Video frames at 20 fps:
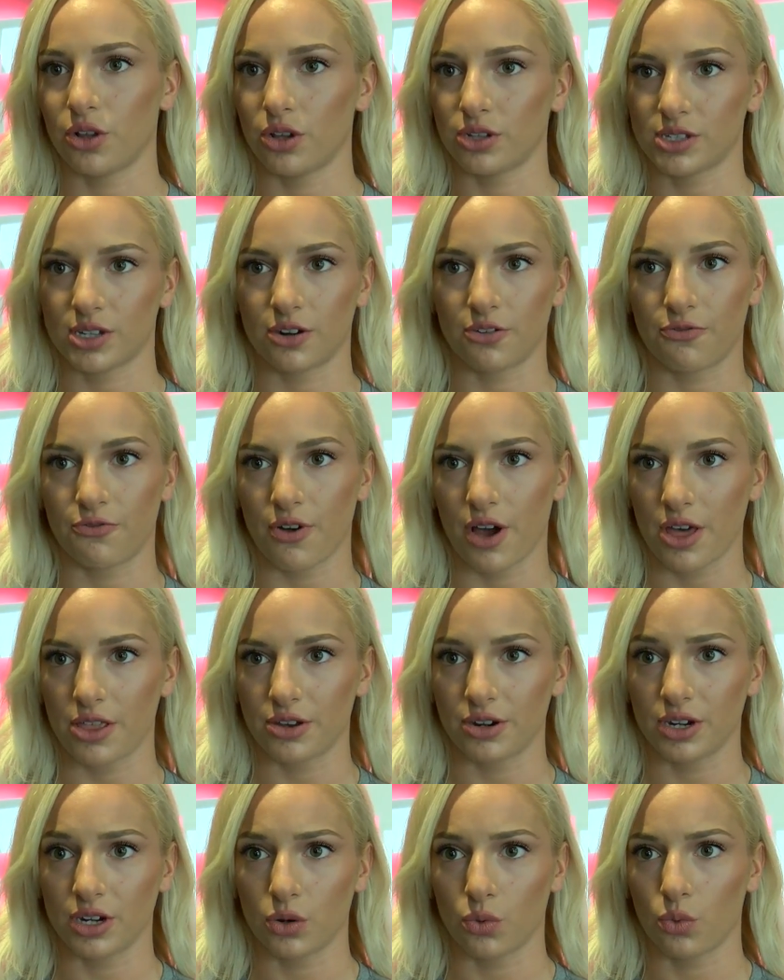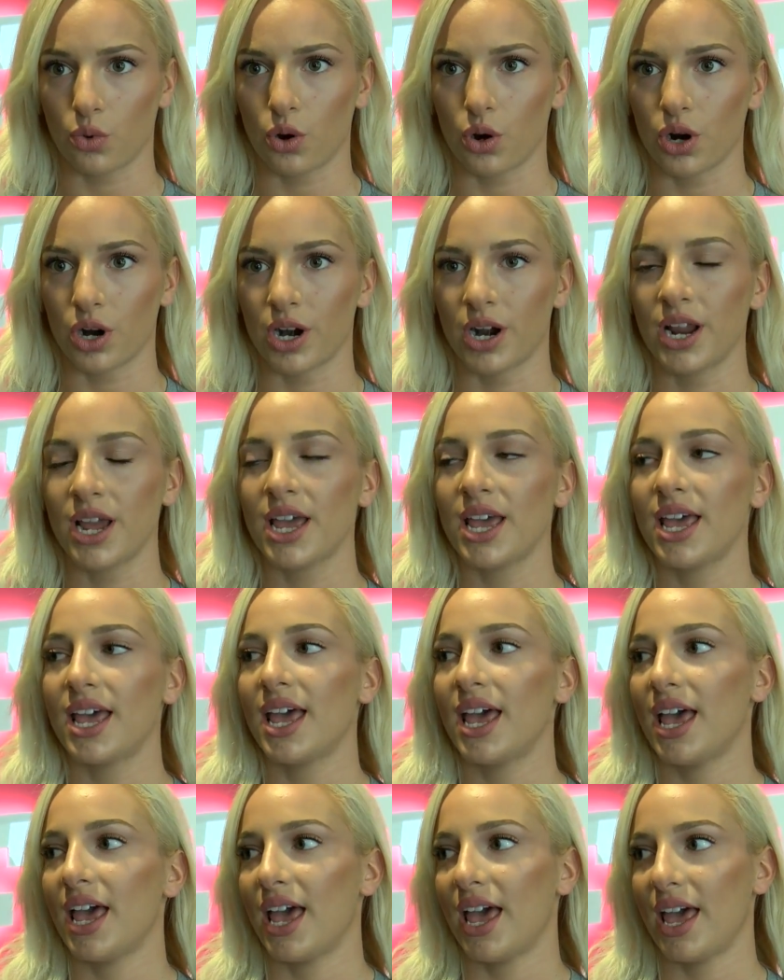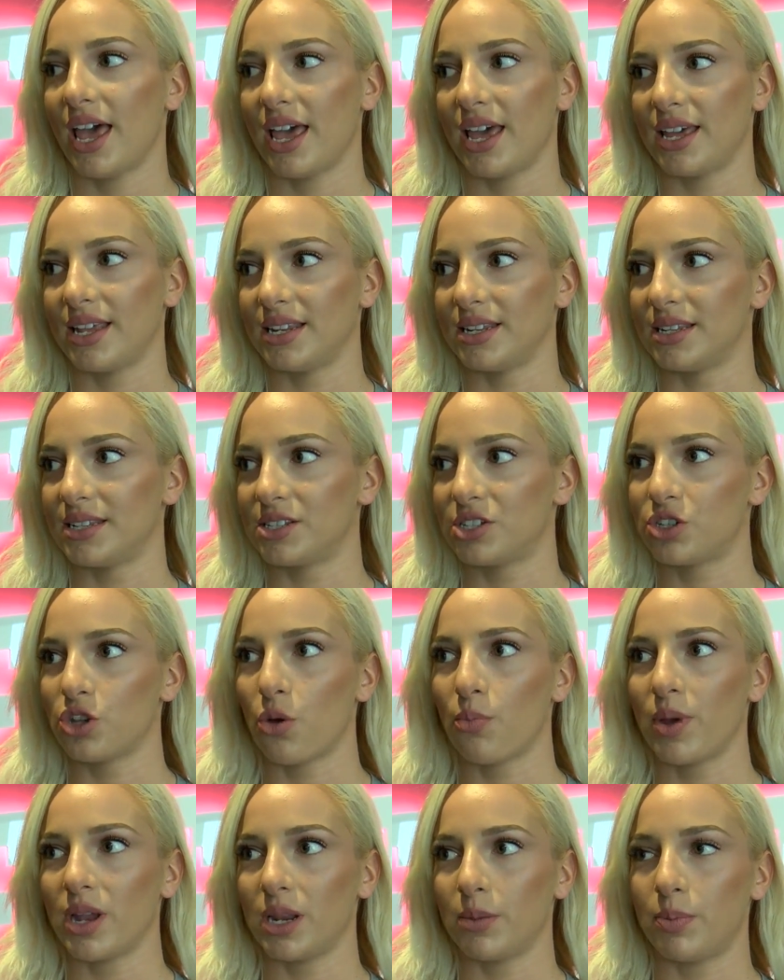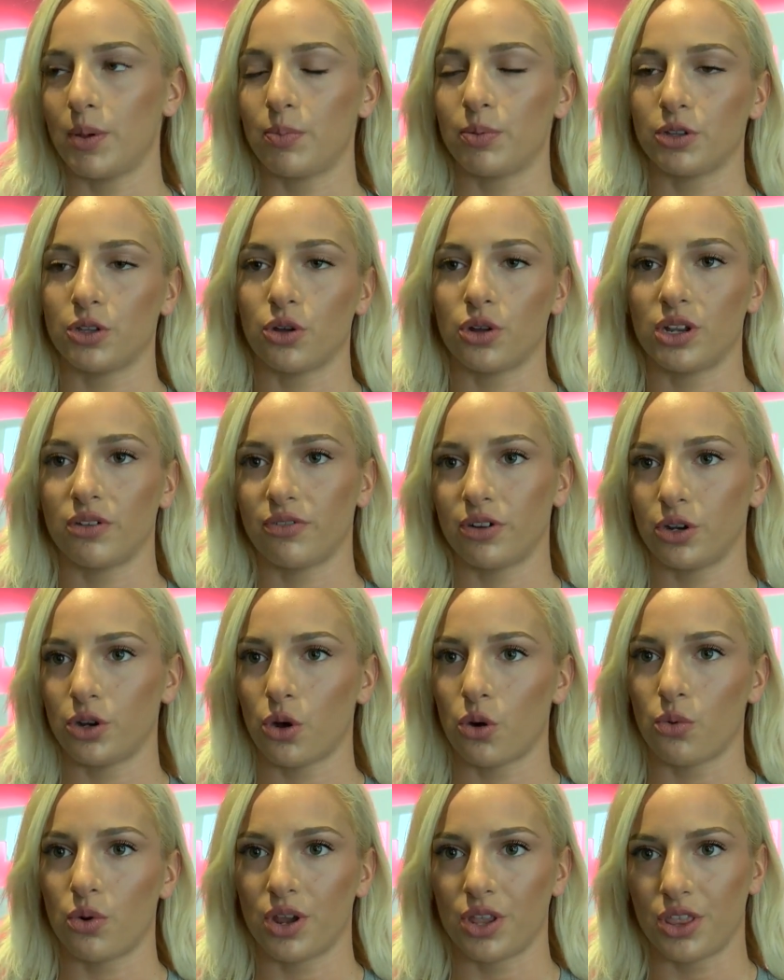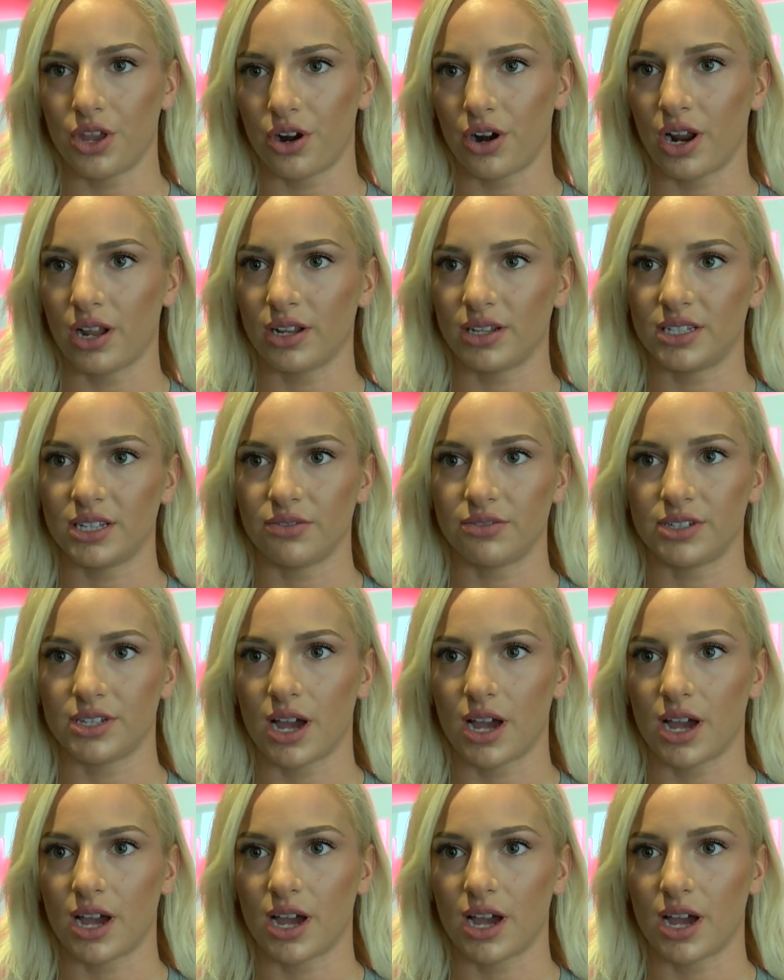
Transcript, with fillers: lost her father in a war, and so many people don't even know where their relatives